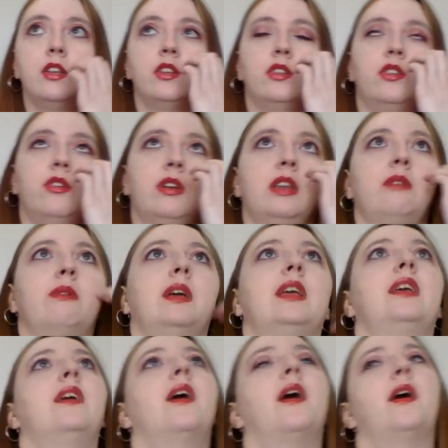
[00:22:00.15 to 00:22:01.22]
So
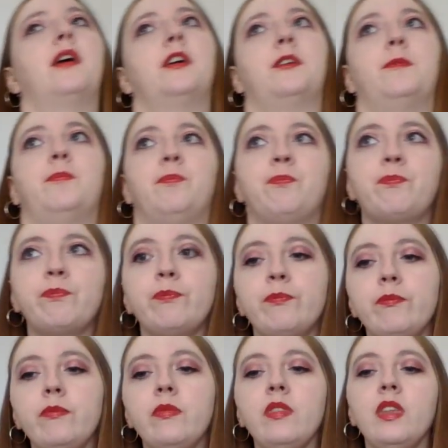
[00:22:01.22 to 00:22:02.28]
anyway,
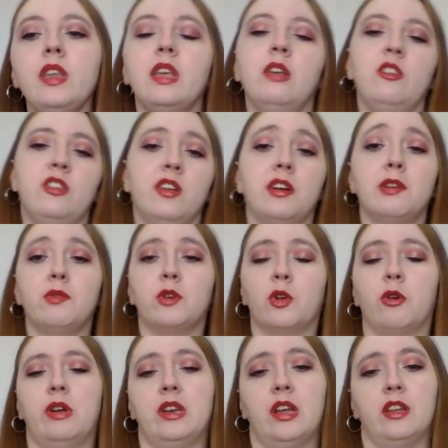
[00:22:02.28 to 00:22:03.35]
sorry for
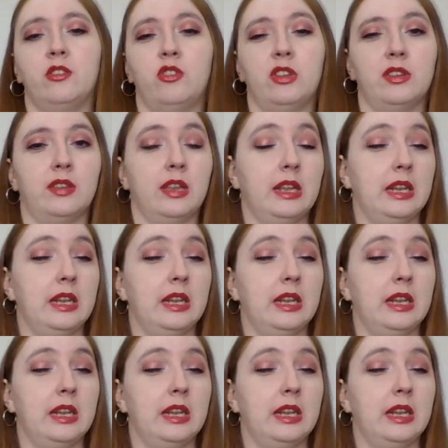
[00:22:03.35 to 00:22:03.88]
going on just a